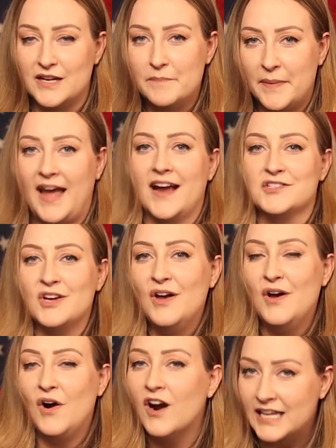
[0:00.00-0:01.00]
impact
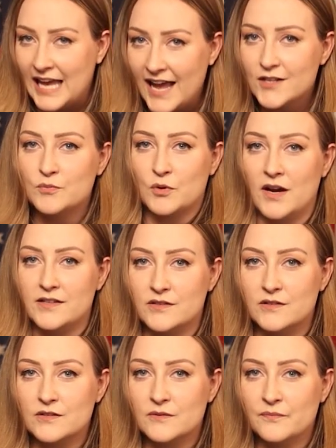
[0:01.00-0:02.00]
on gas
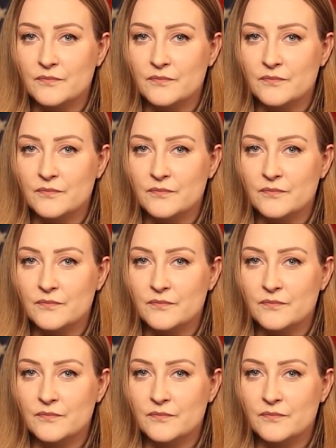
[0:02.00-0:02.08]
prices.